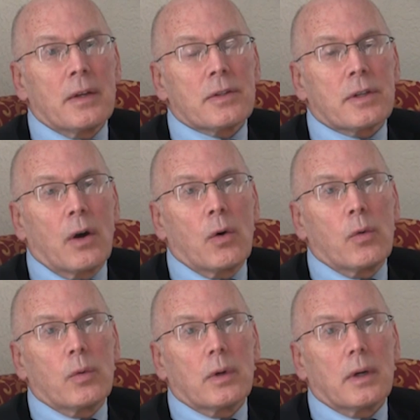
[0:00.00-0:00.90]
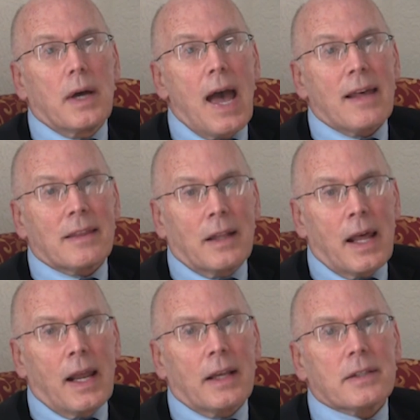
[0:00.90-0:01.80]
So
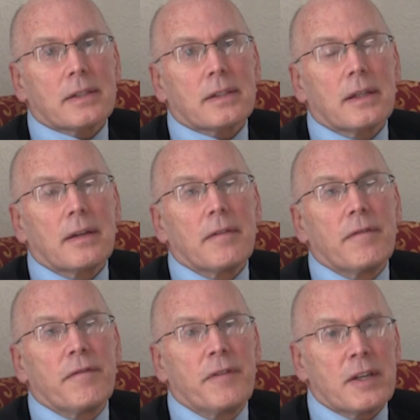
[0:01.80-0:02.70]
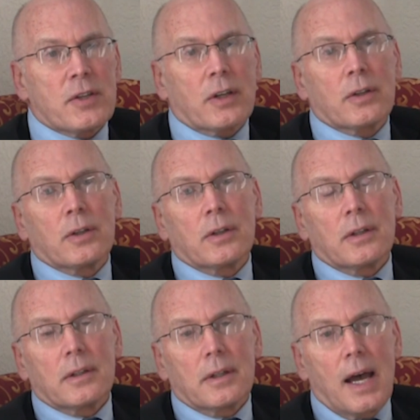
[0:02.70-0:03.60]
athletics,
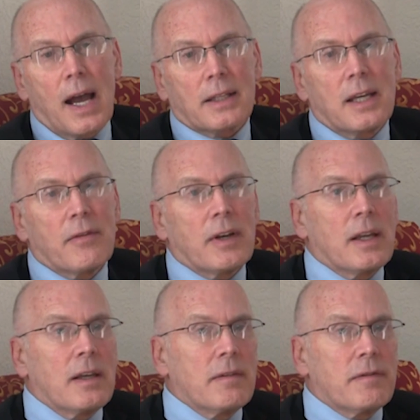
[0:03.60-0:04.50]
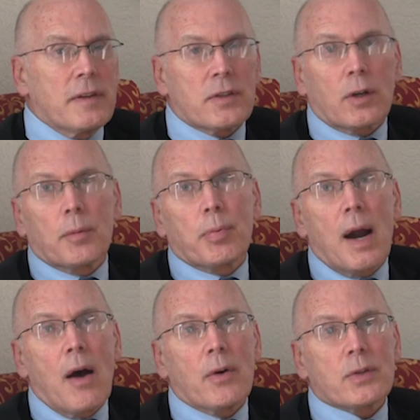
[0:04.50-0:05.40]
physical activity, physical
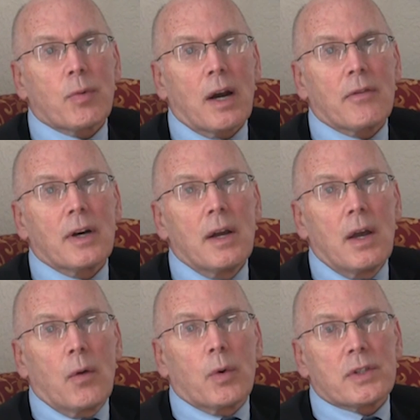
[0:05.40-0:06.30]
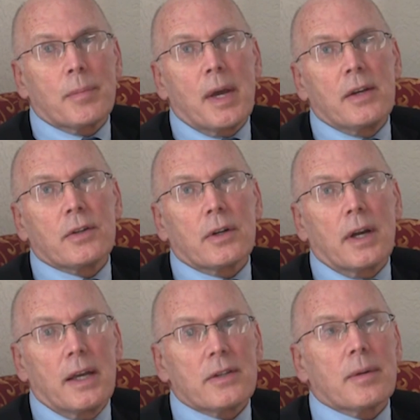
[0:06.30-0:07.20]
prowess, whatever, was a
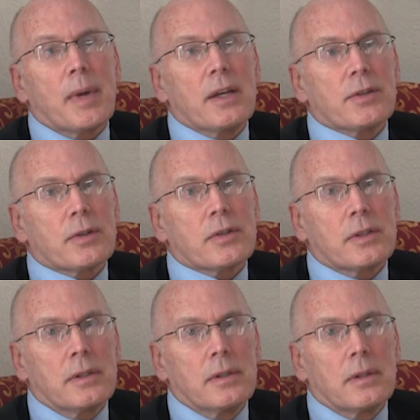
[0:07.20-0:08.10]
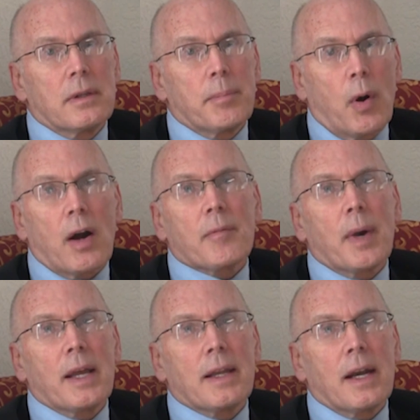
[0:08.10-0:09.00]
major, is a major part of
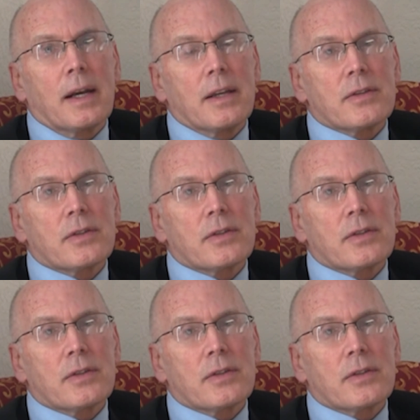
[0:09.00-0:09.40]
my identity.